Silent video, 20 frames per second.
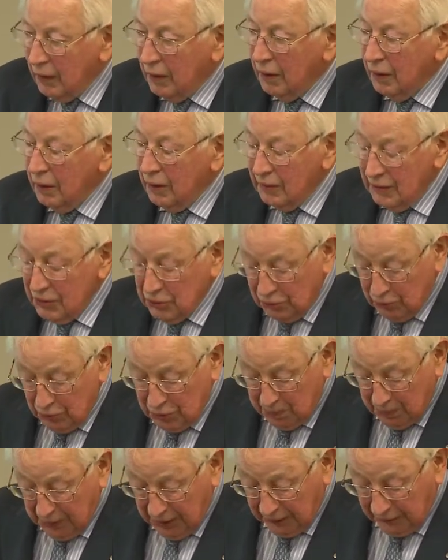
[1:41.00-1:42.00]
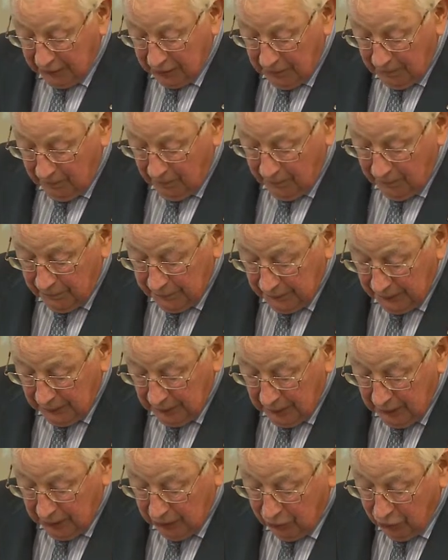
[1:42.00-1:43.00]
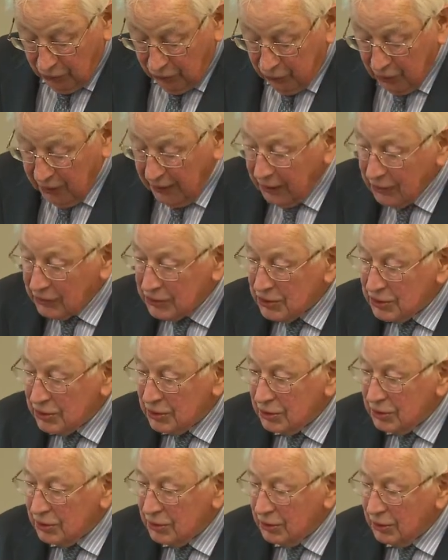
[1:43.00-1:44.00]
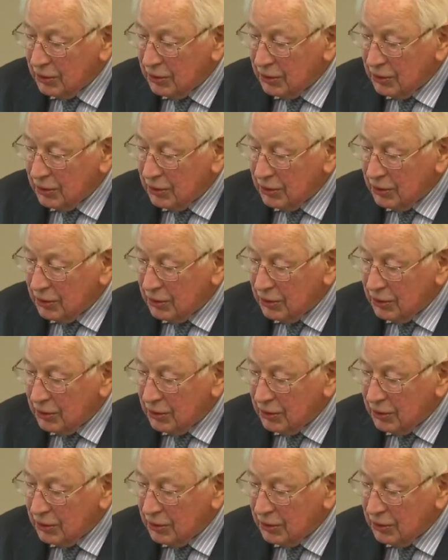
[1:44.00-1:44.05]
In this respect, it reflects